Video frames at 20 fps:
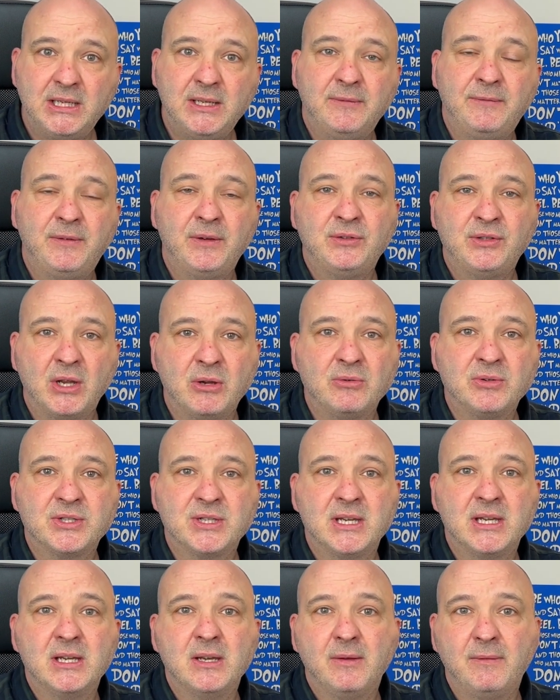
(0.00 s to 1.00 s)
for
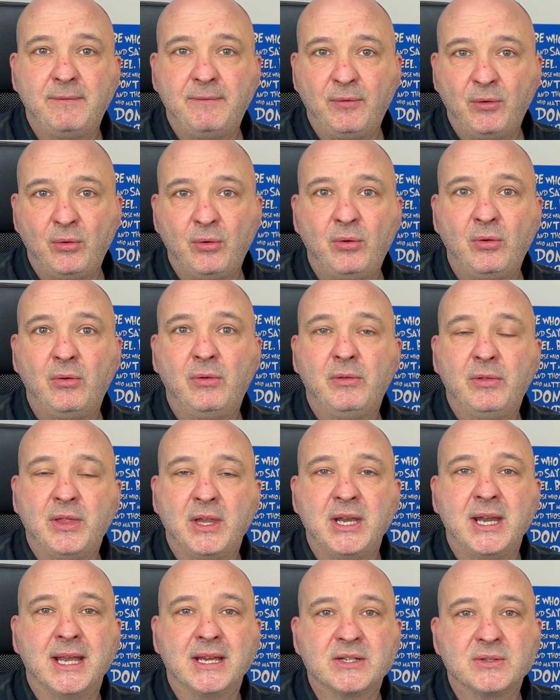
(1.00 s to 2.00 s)
dosing for the
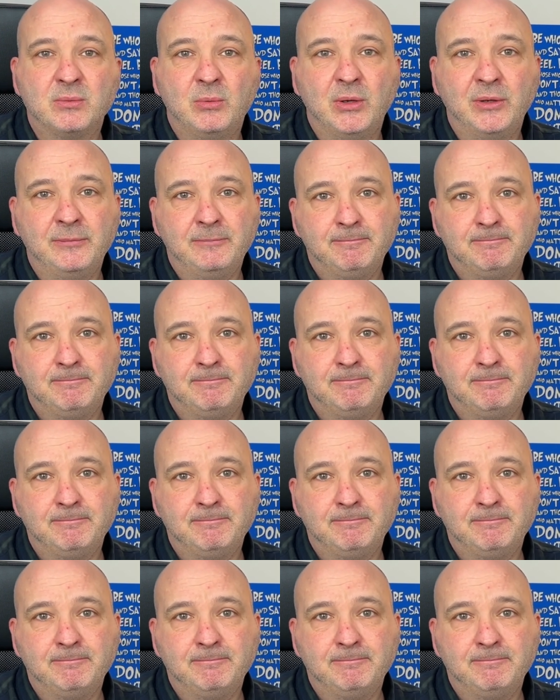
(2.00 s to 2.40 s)
next one.